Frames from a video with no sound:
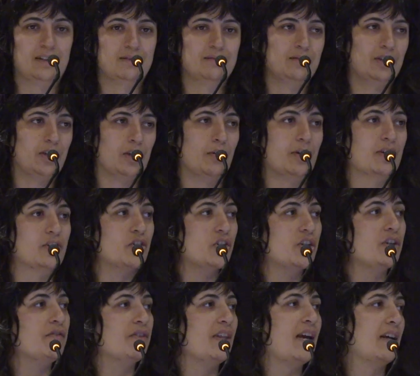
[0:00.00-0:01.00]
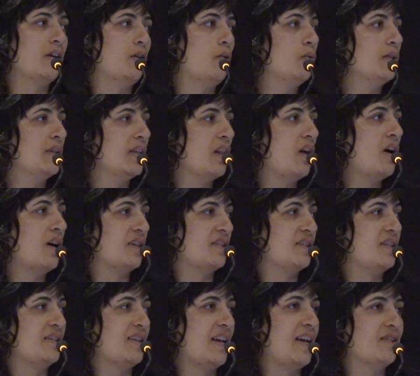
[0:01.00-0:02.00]
achieve that Goldilocks
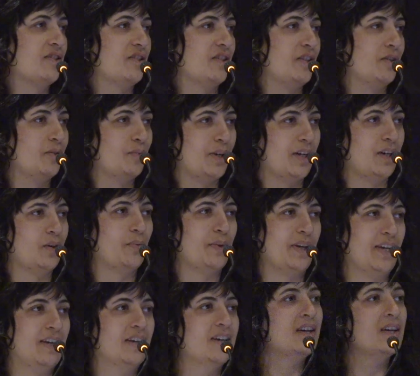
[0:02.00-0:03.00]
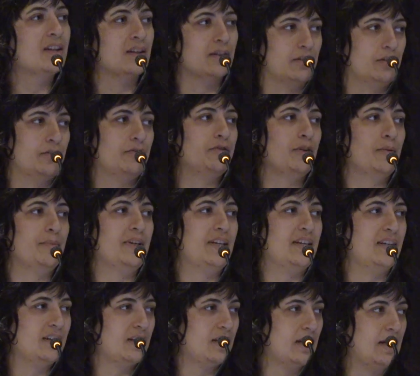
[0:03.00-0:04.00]
disaster where we learn from
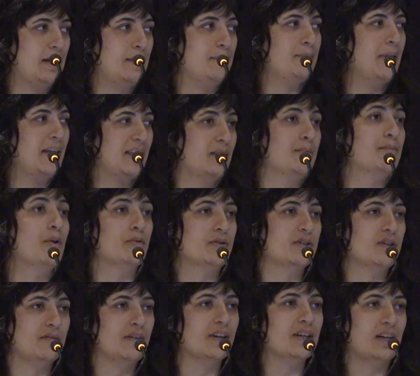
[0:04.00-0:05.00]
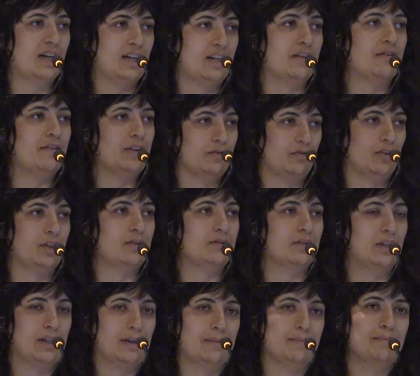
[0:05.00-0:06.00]
it, make the most of it kind of, and
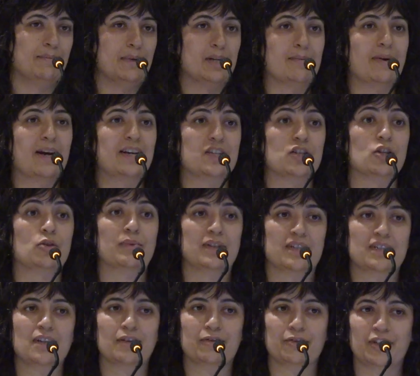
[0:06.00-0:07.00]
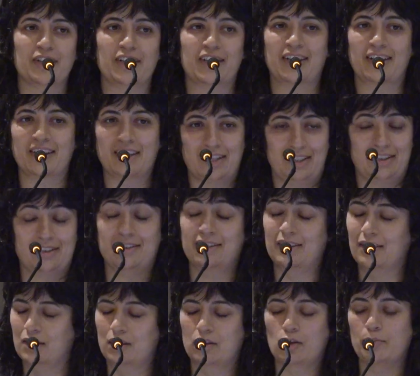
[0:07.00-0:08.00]
minimize human suffering and
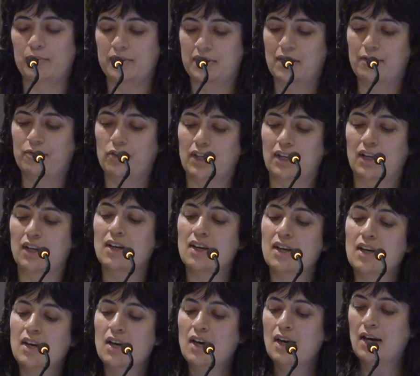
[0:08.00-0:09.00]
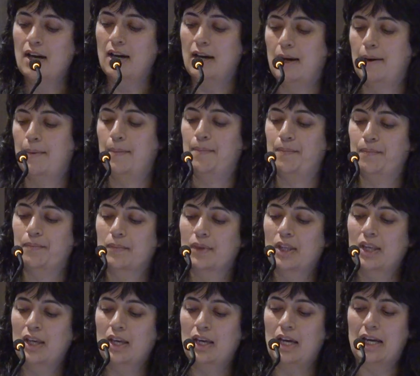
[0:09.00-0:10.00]
global suffering, and
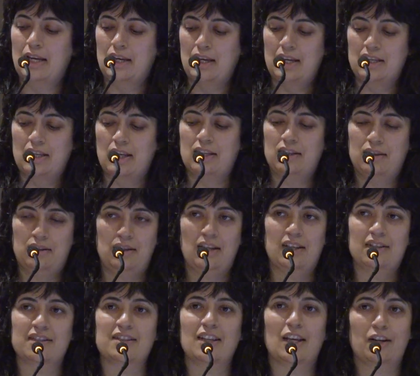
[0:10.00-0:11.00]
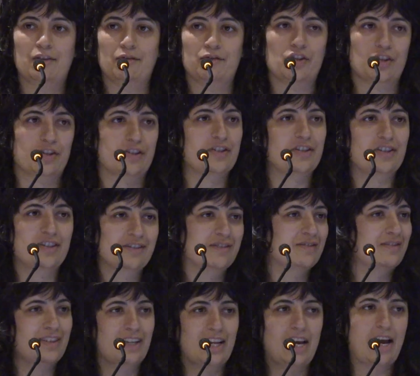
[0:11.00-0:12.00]
instead of just
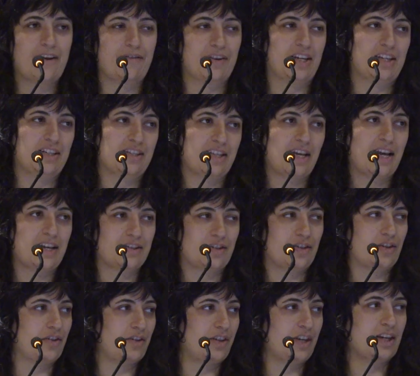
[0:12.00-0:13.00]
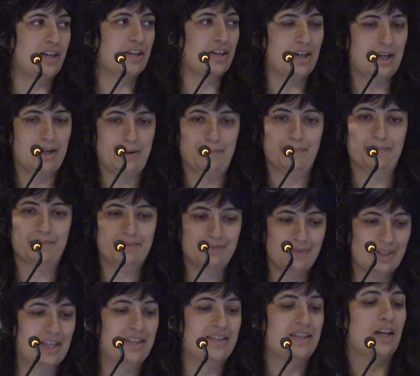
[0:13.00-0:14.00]
having a disaster that
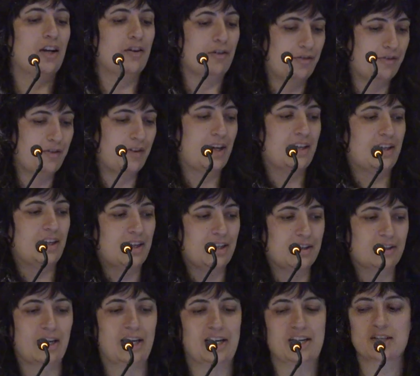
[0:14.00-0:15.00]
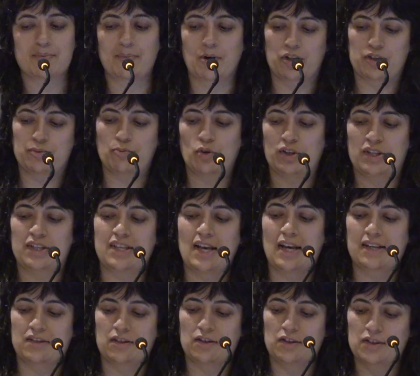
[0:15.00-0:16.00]
itself kind of sparks more
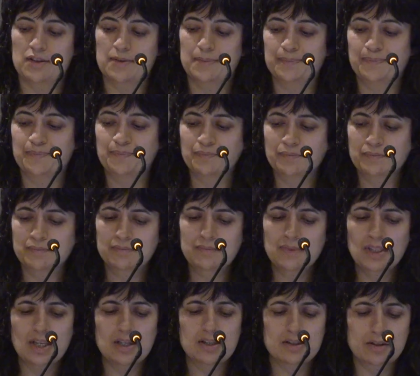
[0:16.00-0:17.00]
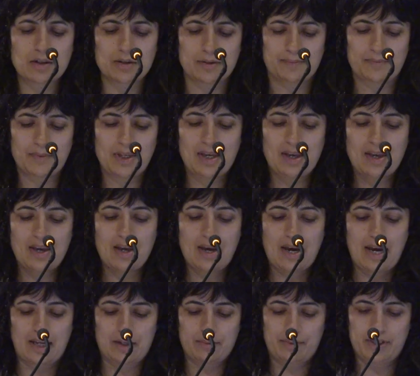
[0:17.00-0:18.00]
disasters. So
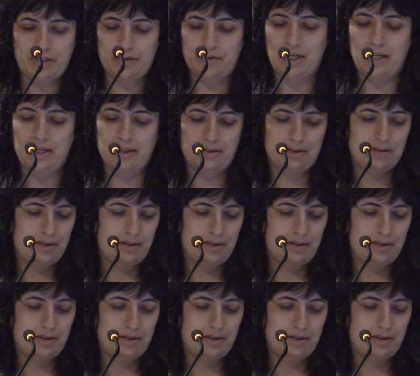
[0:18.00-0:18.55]
how do we do that?